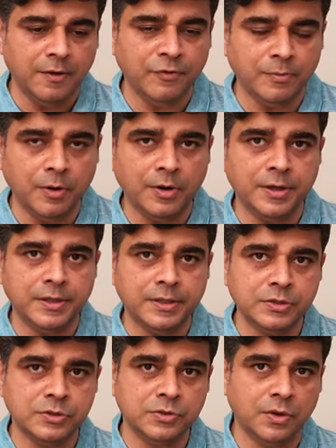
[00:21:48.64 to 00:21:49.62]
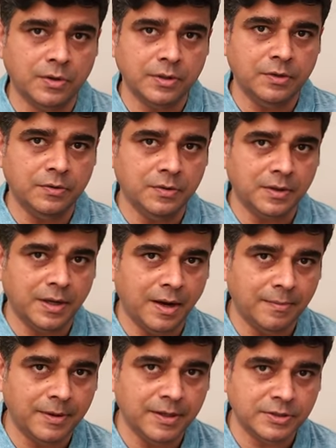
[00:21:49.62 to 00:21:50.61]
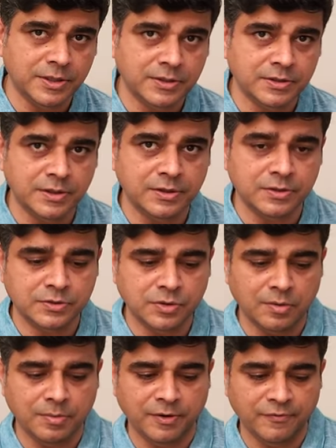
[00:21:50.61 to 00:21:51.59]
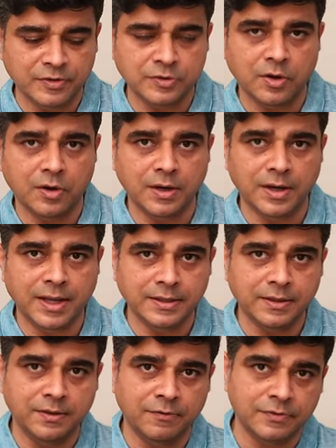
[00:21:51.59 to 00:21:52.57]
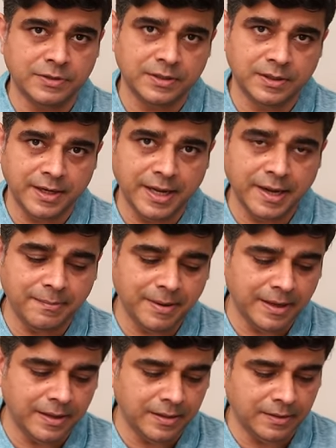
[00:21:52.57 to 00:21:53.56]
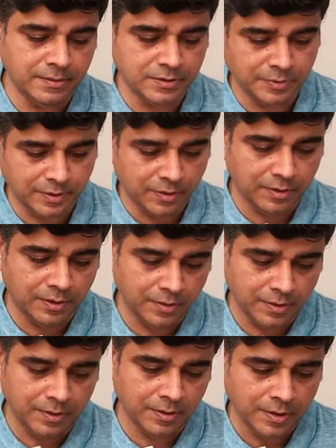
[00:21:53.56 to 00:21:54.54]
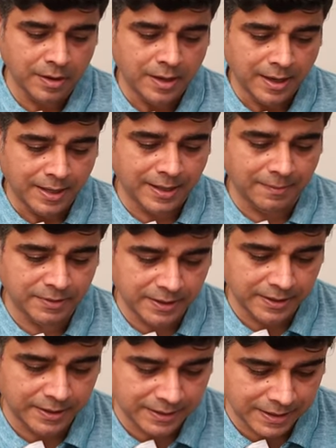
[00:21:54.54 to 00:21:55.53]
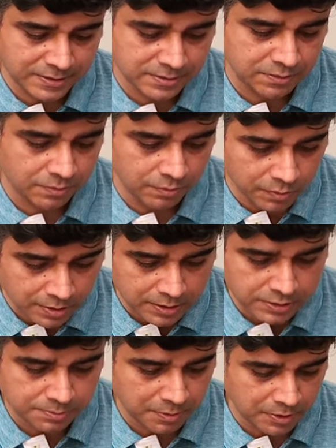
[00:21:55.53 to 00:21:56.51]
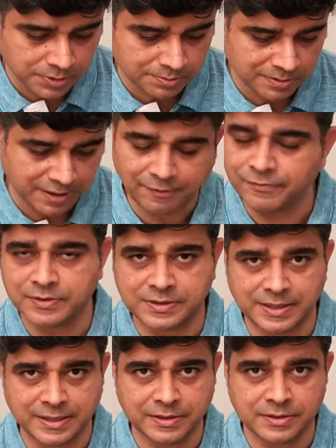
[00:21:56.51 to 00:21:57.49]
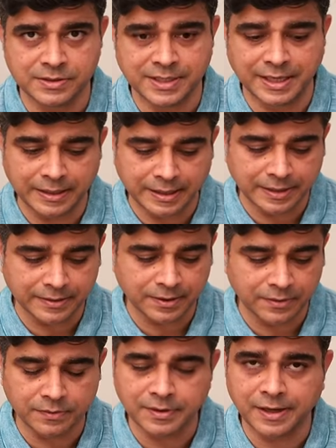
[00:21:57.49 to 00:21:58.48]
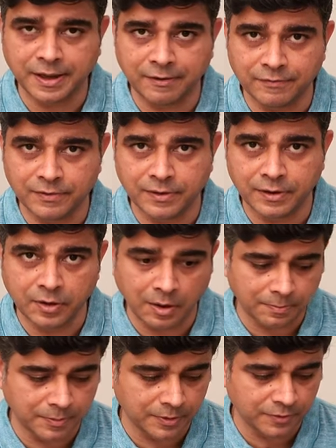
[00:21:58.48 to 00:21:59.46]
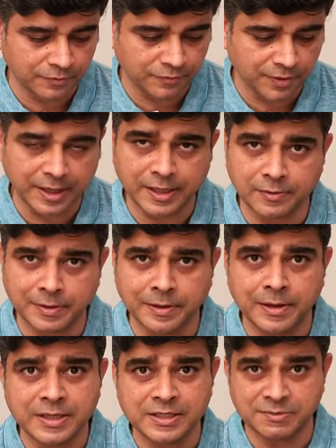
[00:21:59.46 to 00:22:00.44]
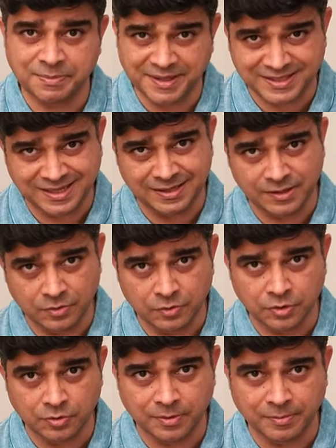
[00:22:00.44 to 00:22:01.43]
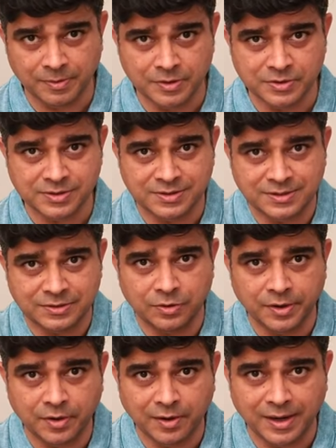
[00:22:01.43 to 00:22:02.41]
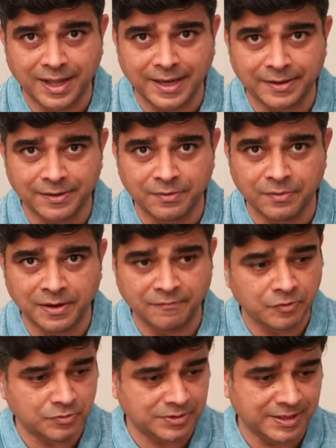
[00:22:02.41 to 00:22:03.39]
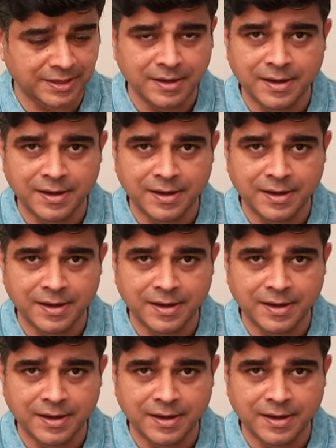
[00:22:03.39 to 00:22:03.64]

if you bought it in the store, then you could come and exchange it in the store. But if it's online, then you have to send an email and this went on and on and on. And I'm thinking that's the worst possible after sales technique that you can ever adopt, you know, for anyone, especially a YouTuber, because this is going online, you know, whatever you say,